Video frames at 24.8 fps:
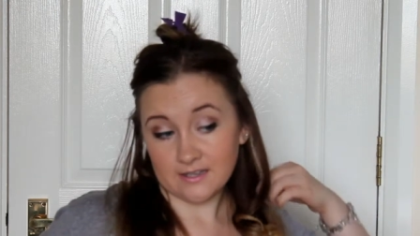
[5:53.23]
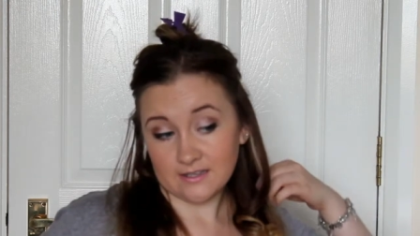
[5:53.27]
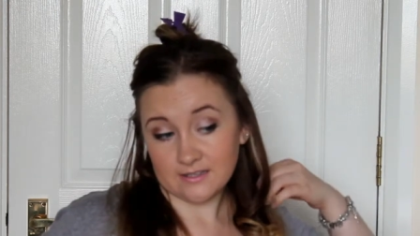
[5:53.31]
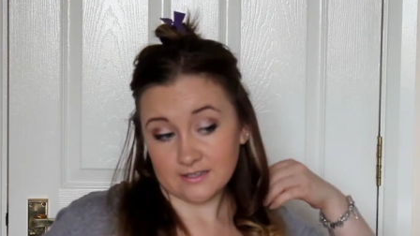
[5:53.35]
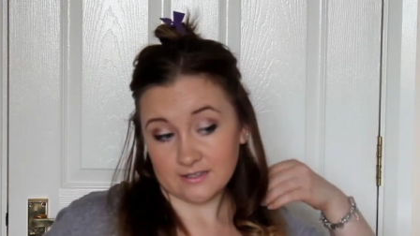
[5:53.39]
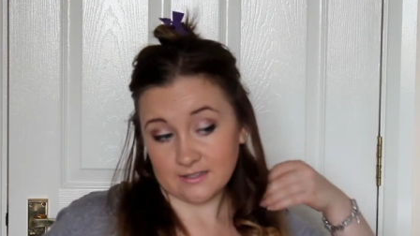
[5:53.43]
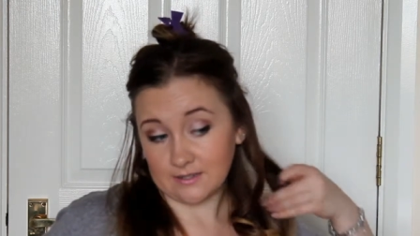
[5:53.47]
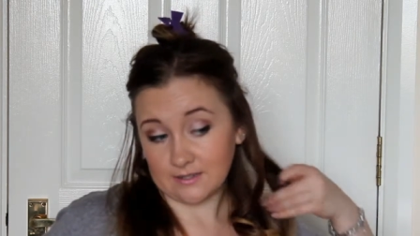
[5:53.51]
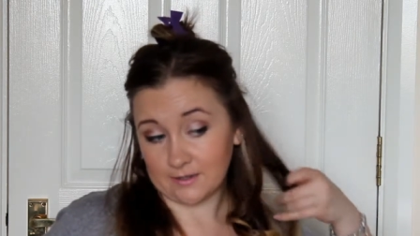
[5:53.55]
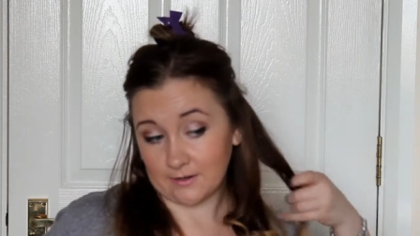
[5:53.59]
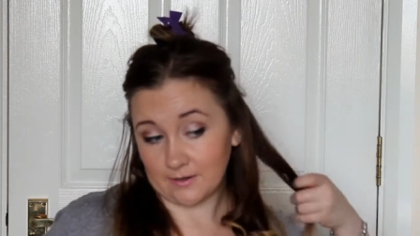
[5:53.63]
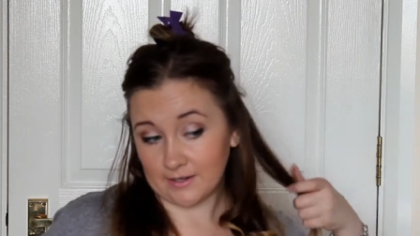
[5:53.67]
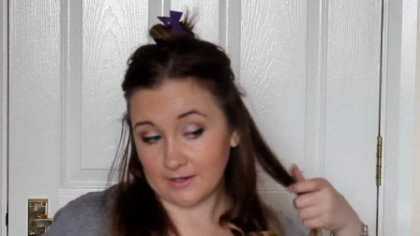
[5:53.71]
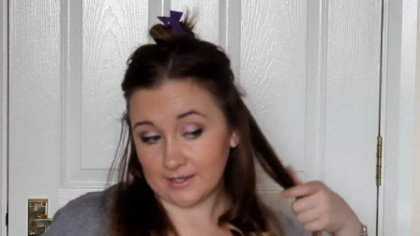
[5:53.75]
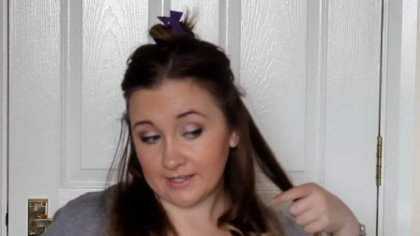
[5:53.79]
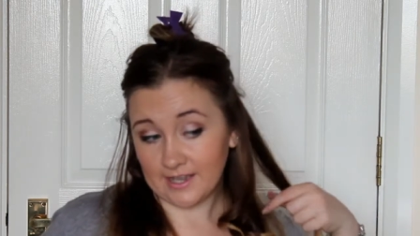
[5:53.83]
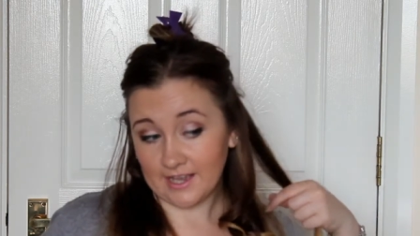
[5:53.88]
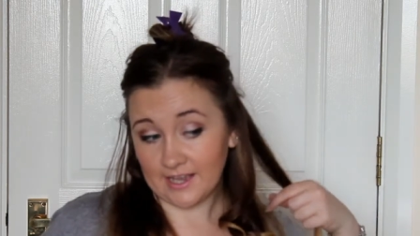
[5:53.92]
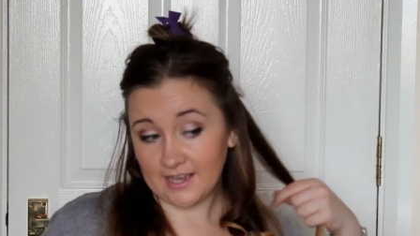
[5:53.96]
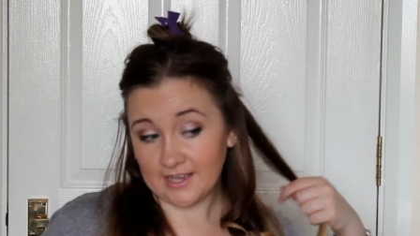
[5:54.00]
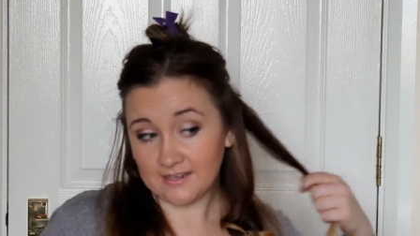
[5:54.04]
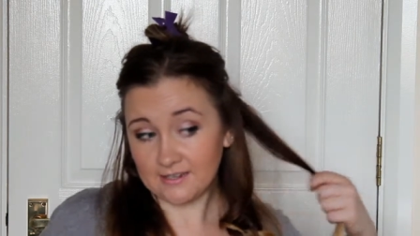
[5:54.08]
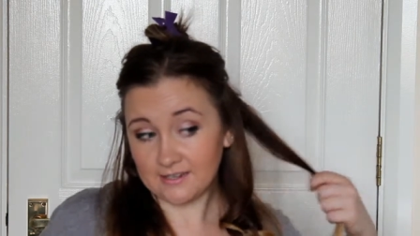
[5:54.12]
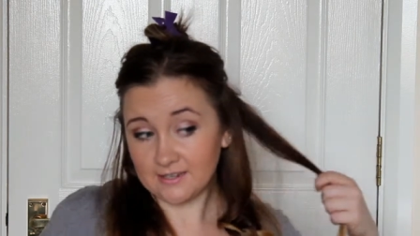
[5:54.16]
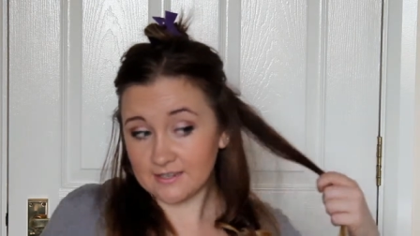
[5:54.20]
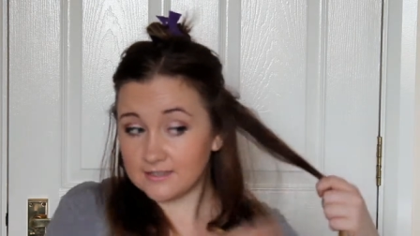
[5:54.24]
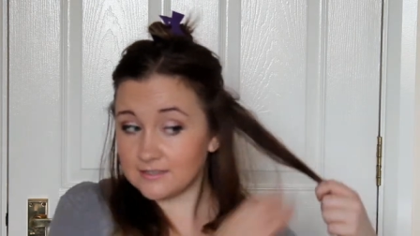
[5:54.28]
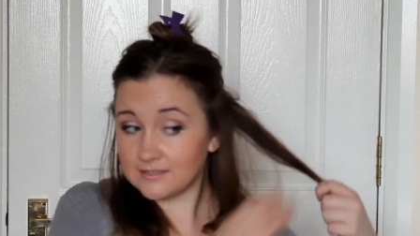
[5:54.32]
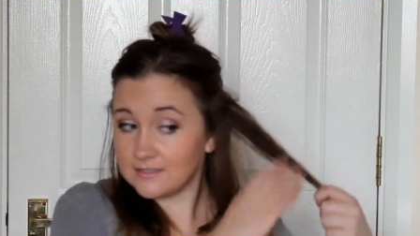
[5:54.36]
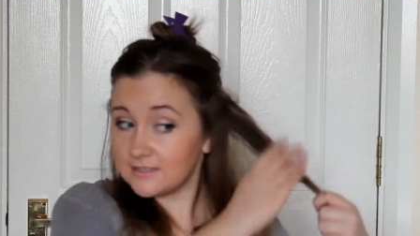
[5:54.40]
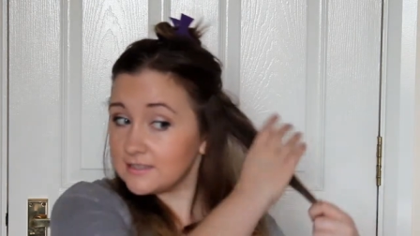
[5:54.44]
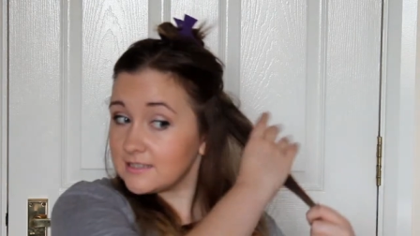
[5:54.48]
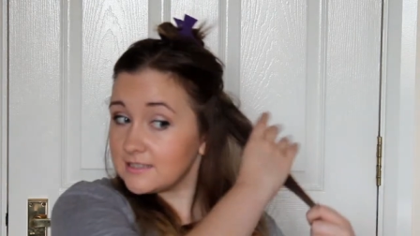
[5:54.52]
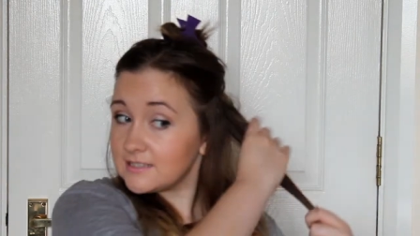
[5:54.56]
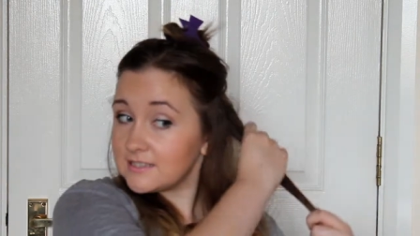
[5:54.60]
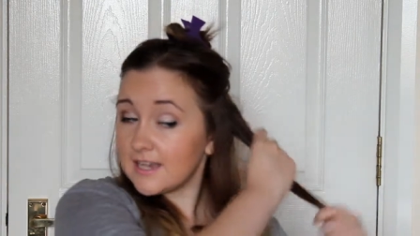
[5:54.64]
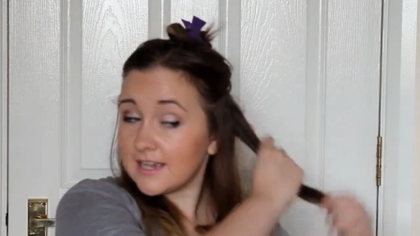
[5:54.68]
So again,
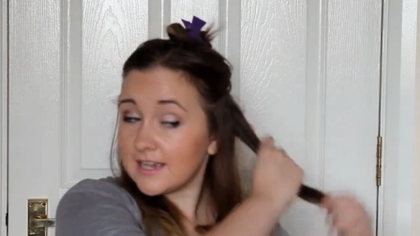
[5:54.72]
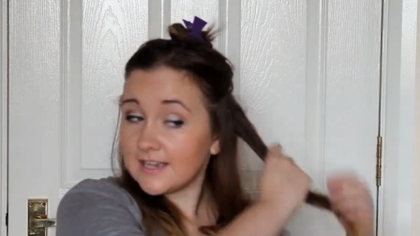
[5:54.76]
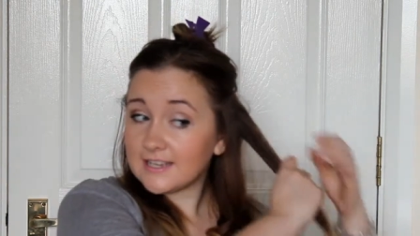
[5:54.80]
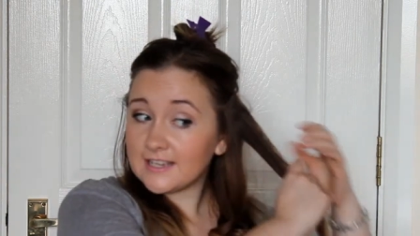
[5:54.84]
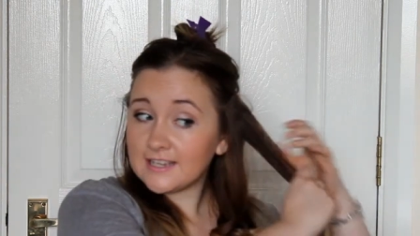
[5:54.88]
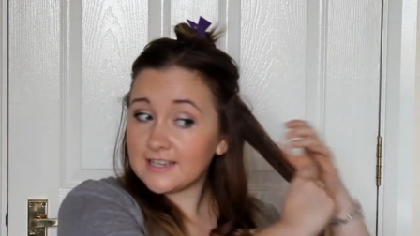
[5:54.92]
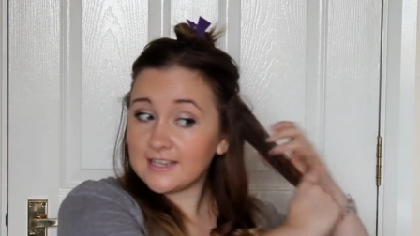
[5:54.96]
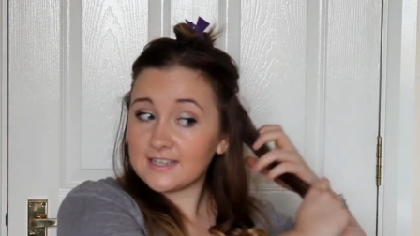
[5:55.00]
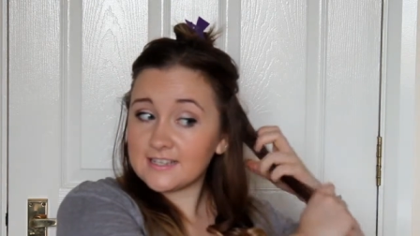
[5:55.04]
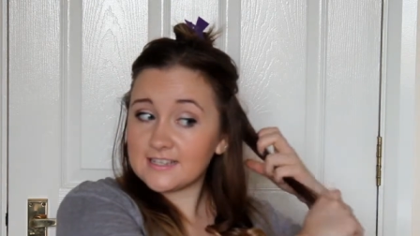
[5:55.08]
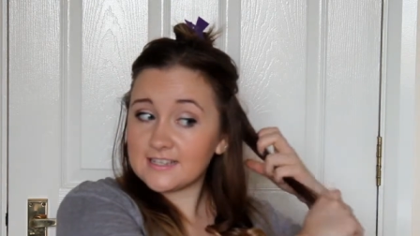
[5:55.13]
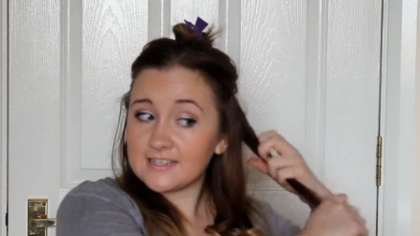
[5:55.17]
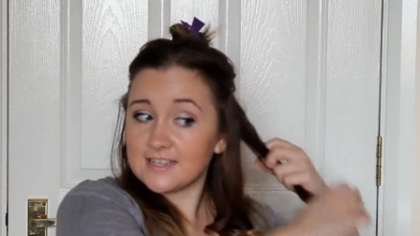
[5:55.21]
taking a